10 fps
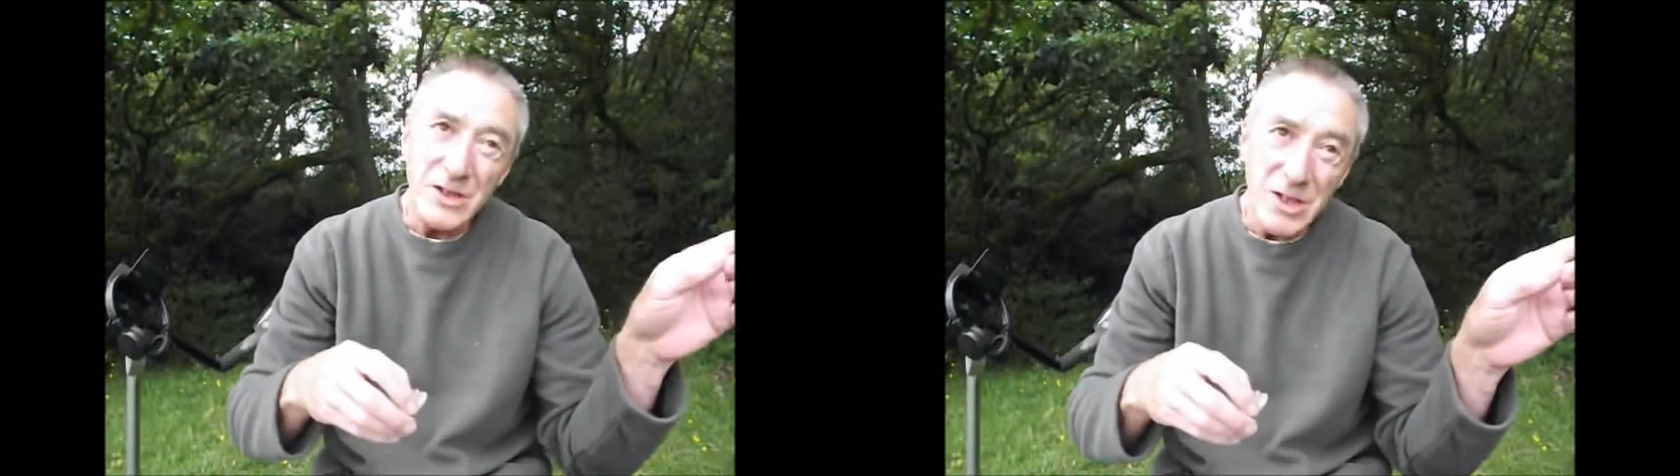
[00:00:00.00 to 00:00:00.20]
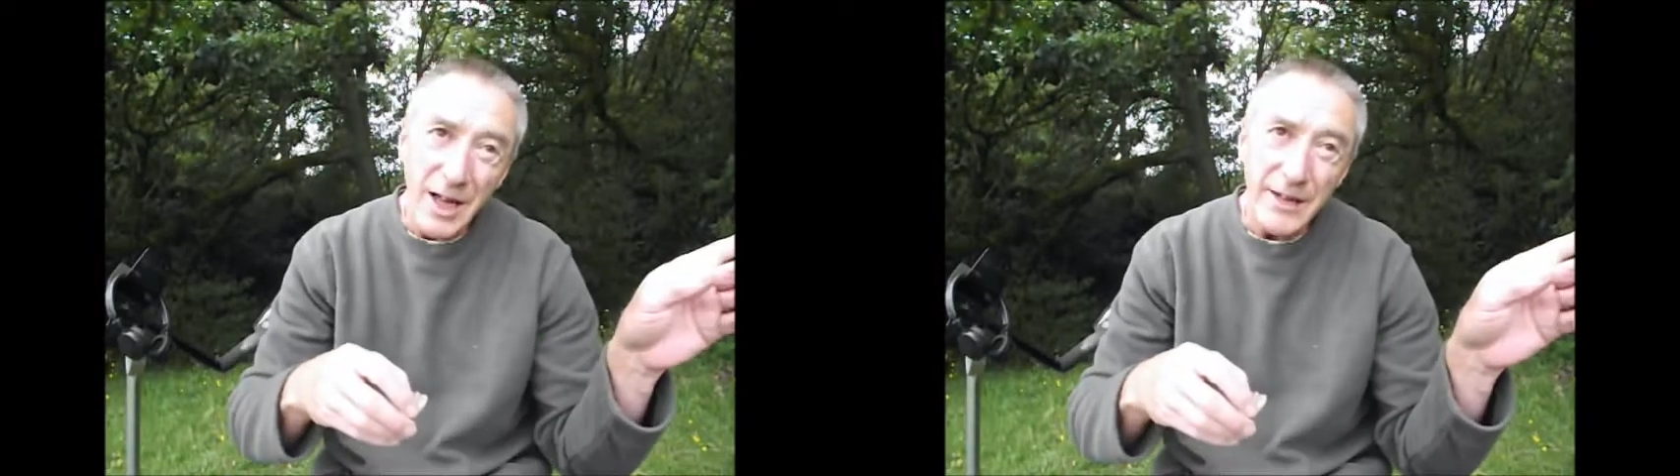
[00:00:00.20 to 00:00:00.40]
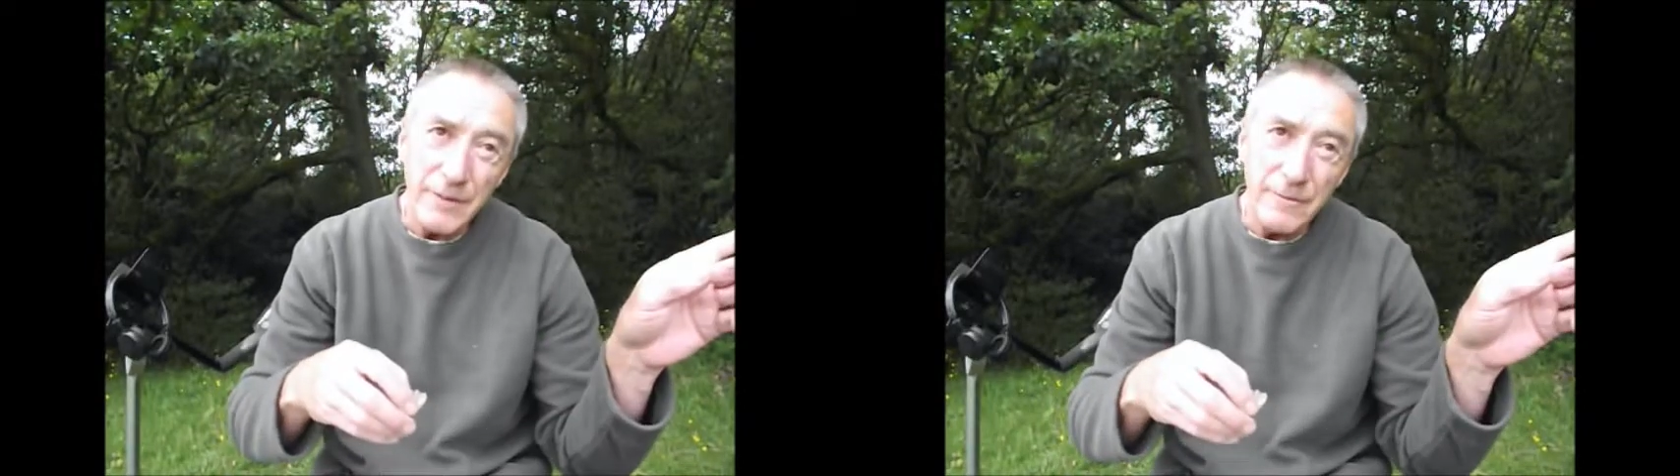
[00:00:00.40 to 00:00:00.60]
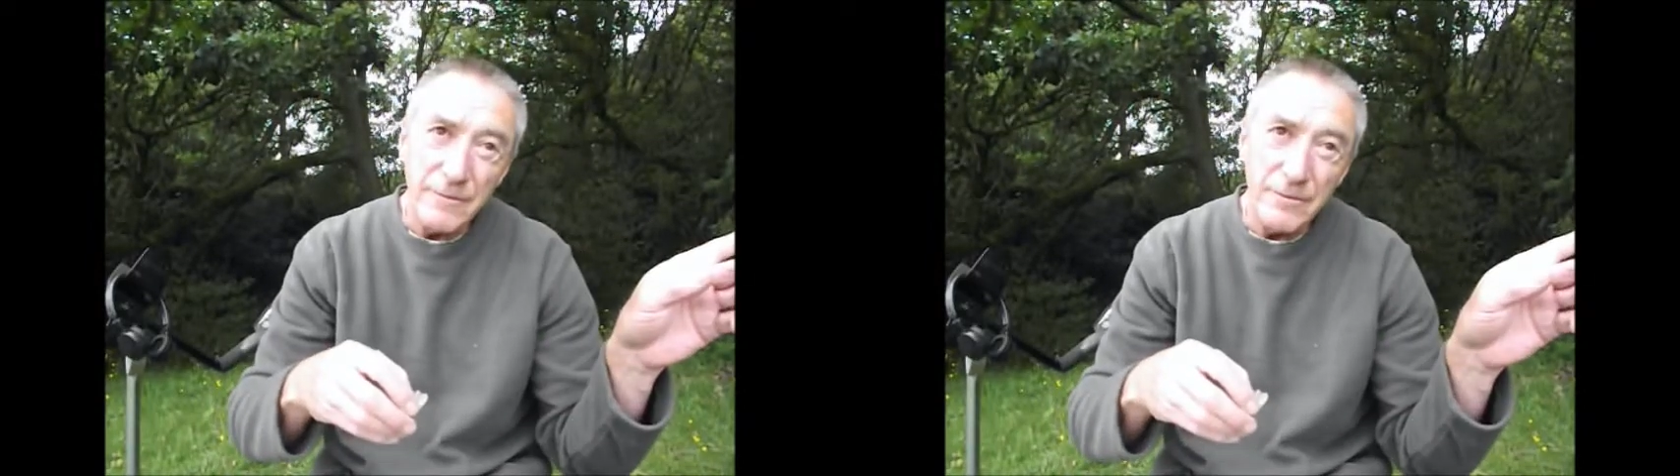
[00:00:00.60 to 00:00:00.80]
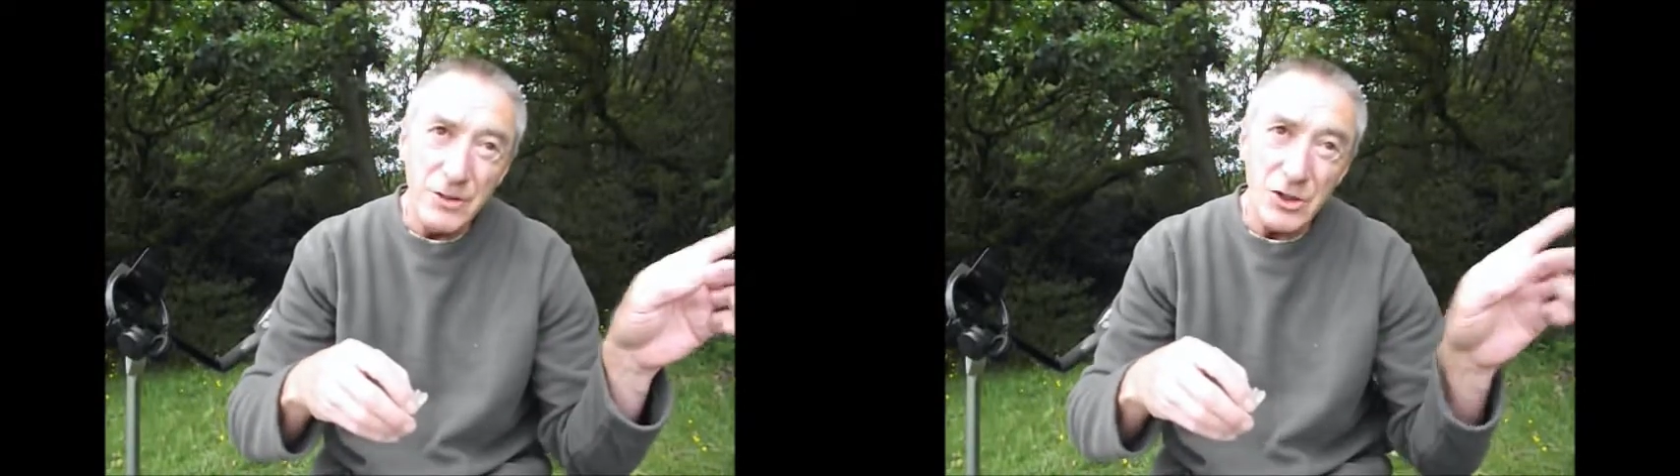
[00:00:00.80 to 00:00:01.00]
side of
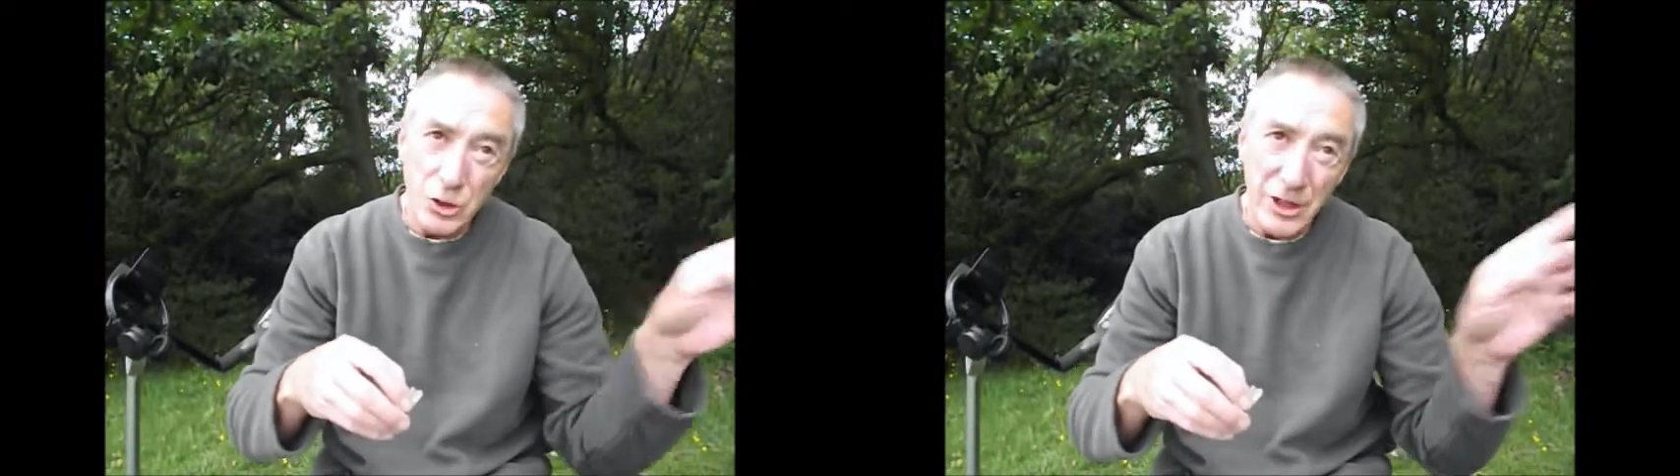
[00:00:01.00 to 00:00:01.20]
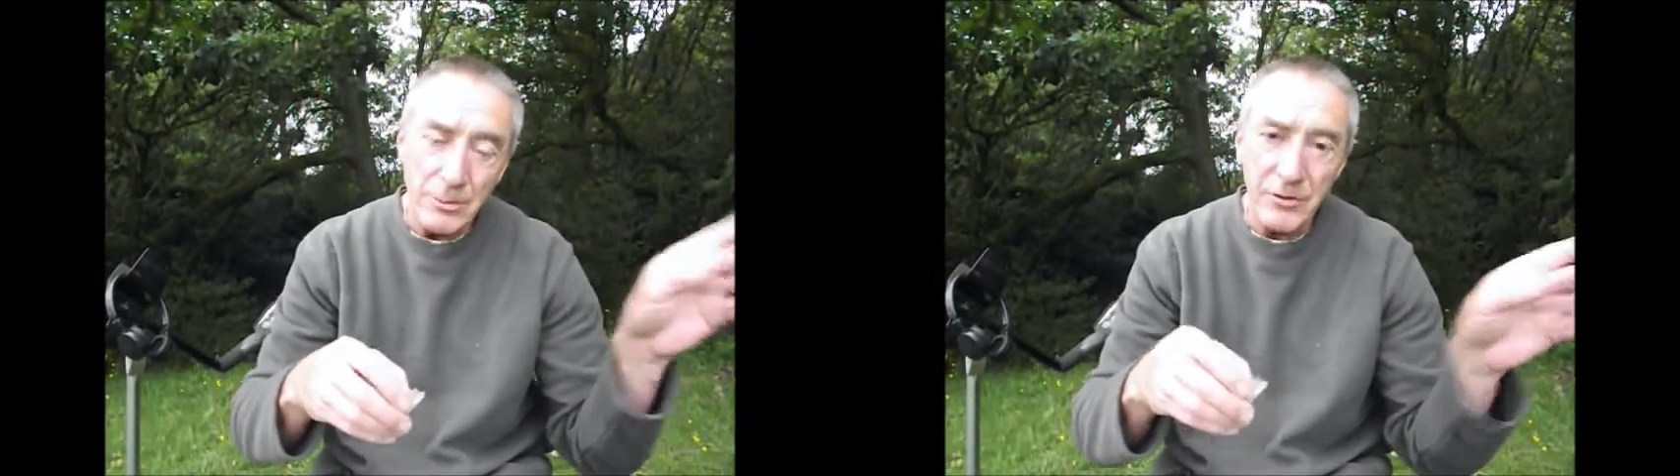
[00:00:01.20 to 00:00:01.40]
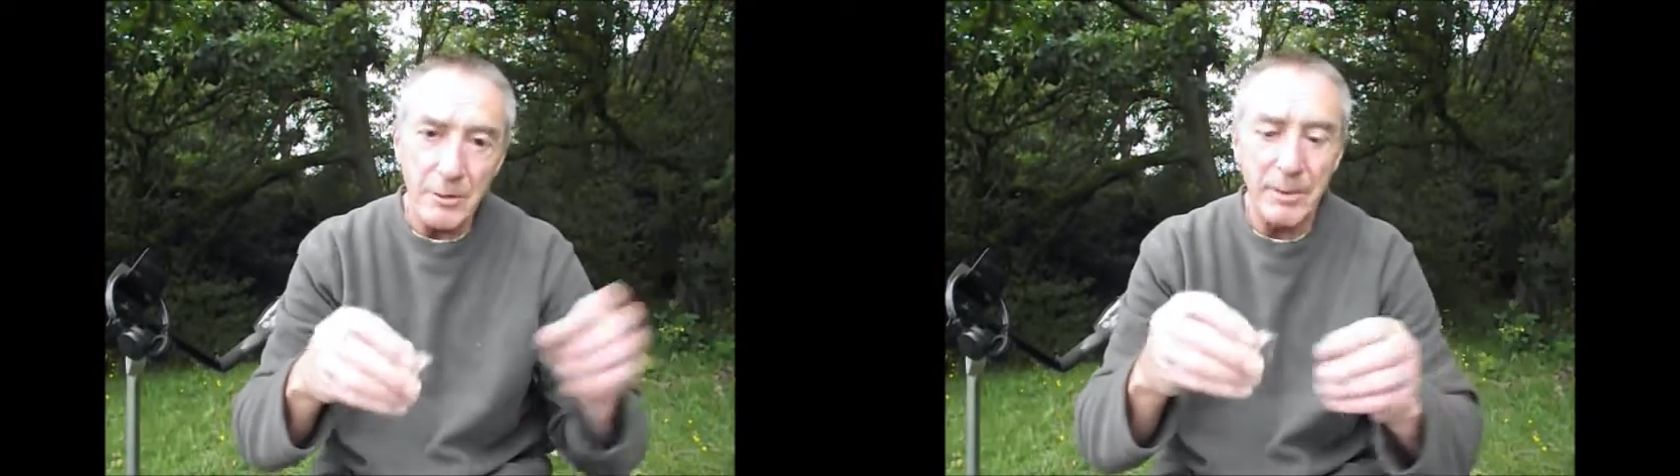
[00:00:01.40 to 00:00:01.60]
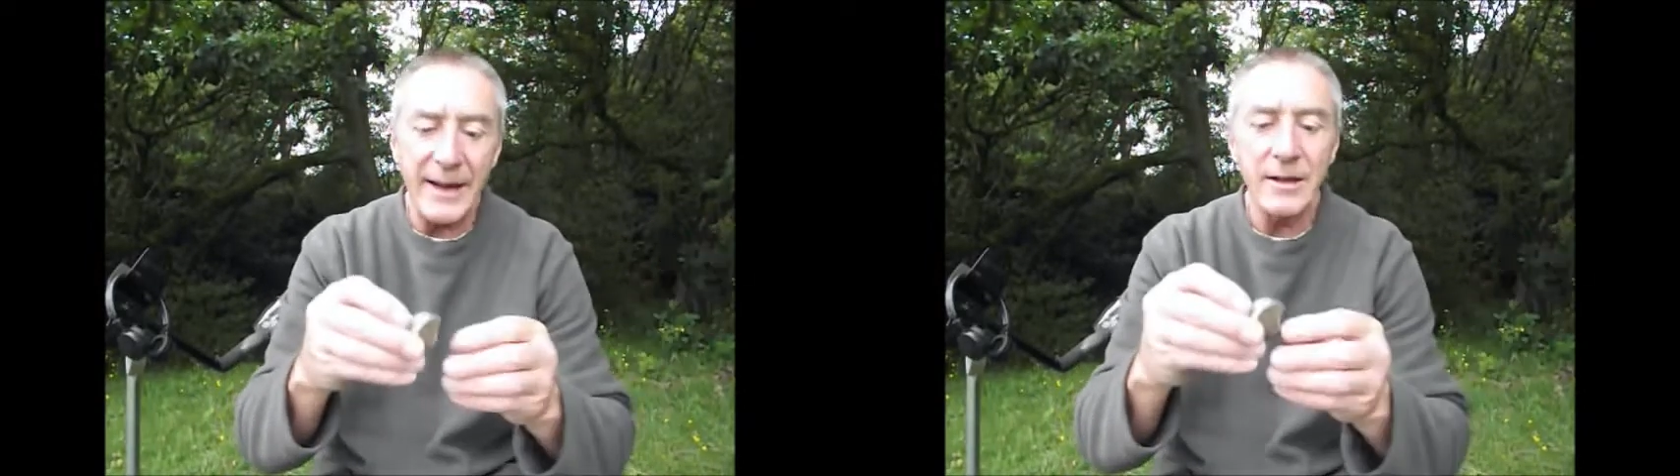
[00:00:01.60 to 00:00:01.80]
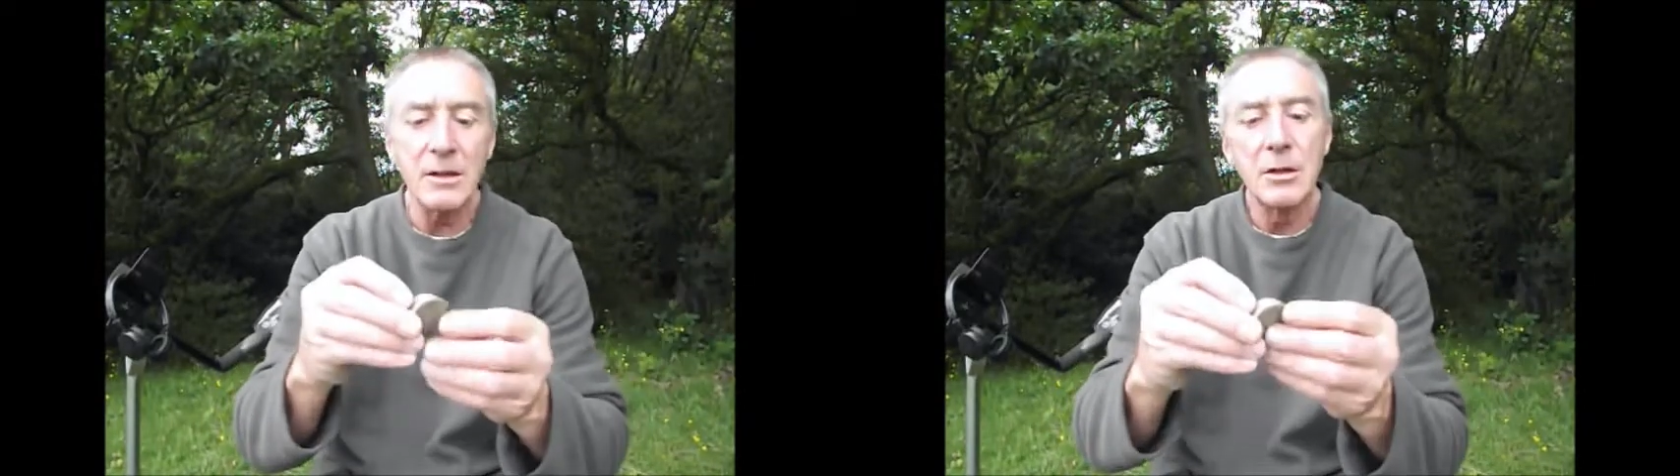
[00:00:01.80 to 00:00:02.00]
the stream, on the
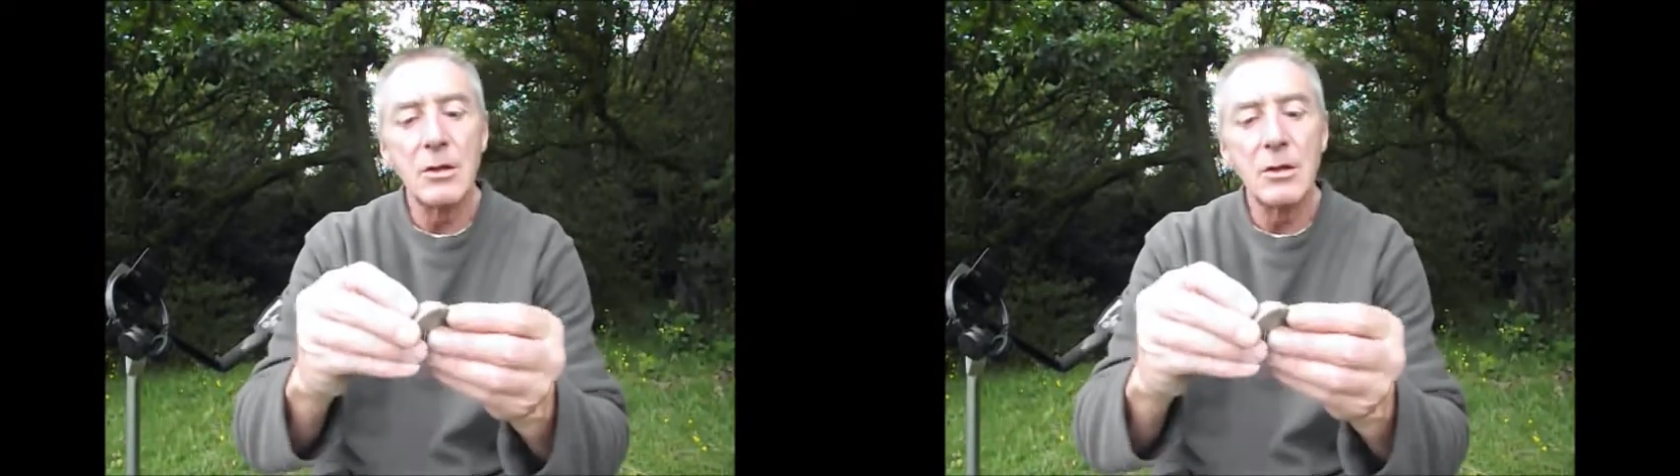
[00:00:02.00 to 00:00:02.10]
bank,